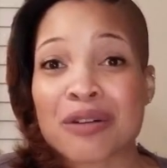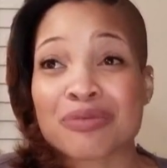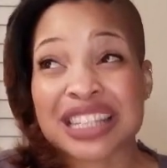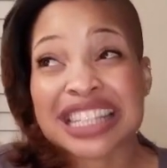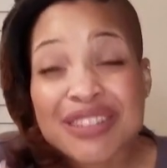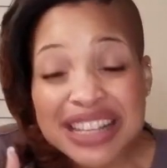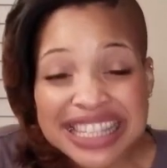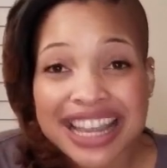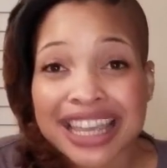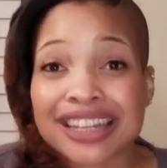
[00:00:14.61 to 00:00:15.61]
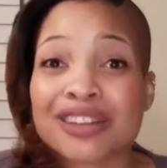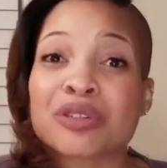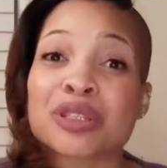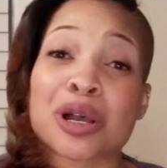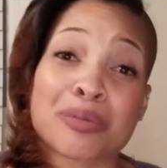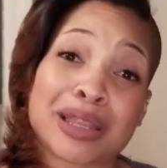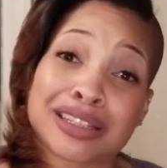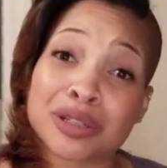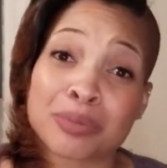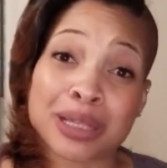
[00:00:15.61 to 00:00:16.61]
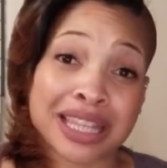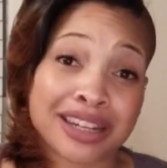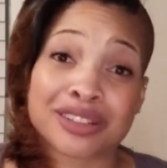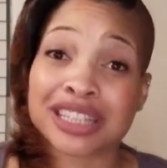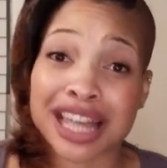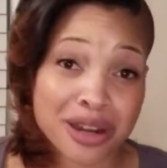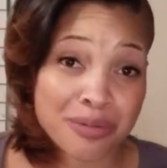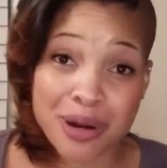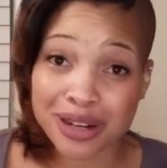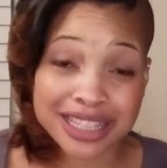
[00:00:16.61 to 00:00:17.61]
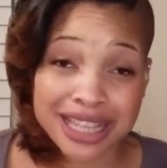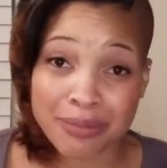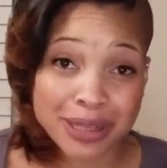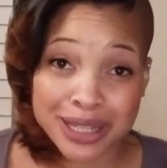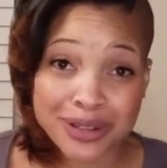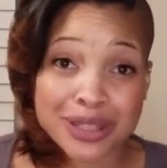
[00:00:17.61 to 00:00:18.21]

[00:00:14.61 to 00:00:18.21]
This is my second. We'll talk about it a little bit later in the latter part of this episode,